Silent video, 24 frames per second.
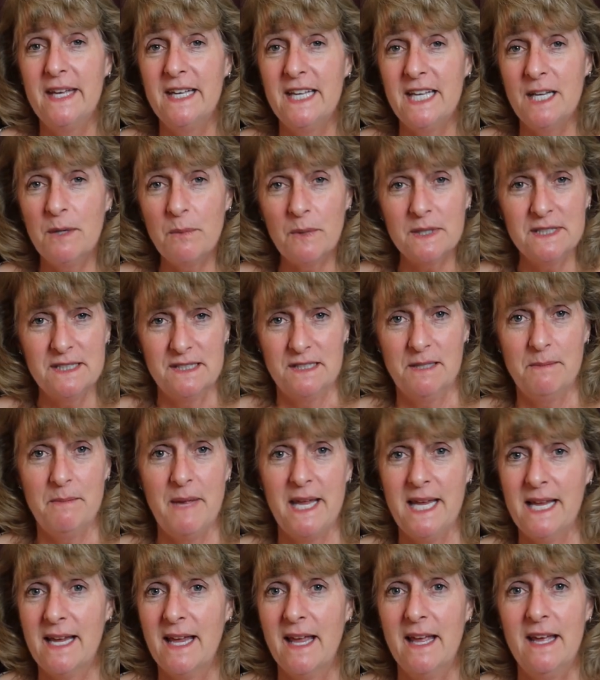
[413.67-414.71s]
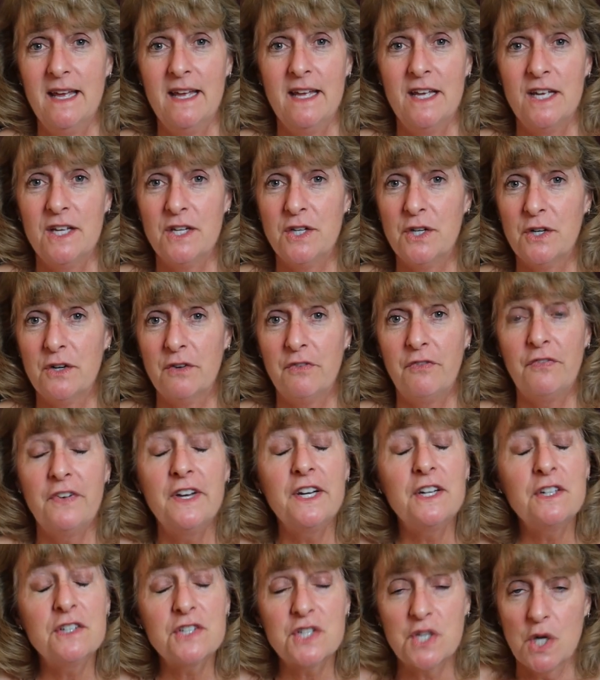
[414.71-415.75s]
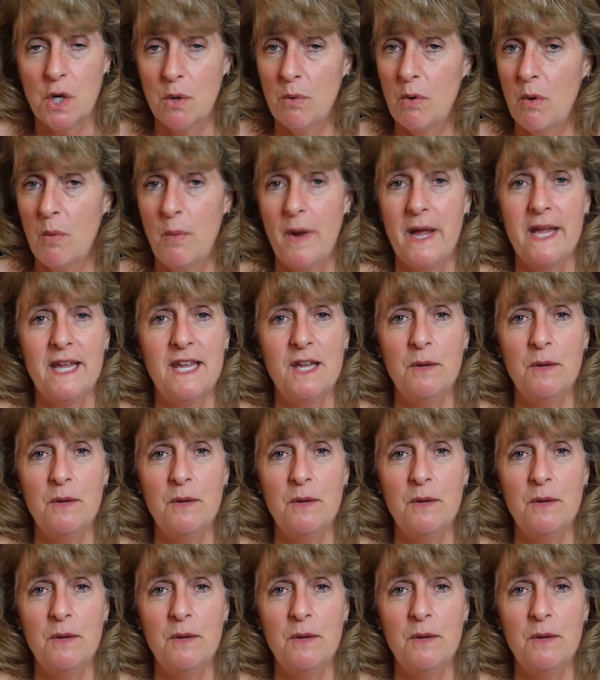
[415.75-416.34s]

He wants to make your fears go away.